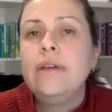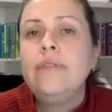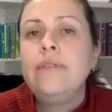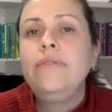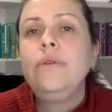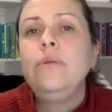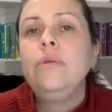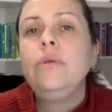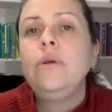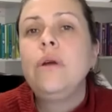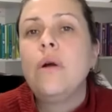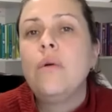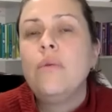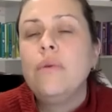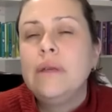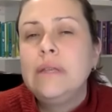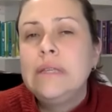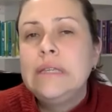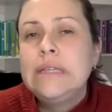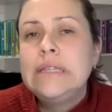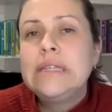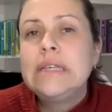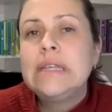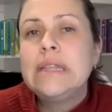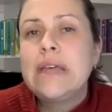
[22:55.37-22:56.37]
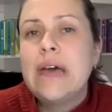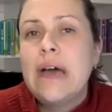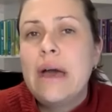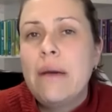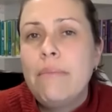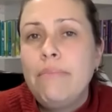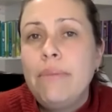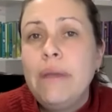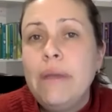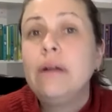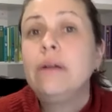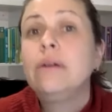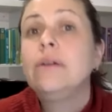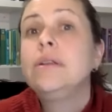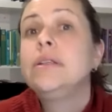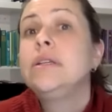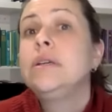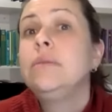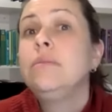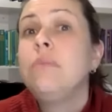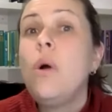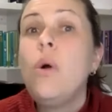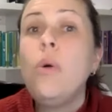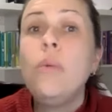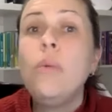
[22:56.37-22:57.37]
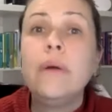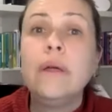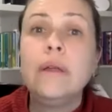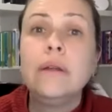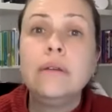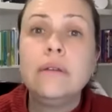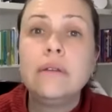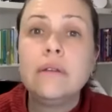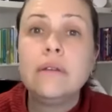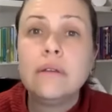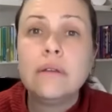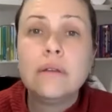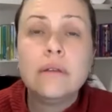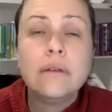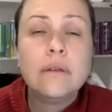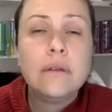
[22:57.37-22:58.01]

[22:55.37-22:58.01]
If you go into that parenting moment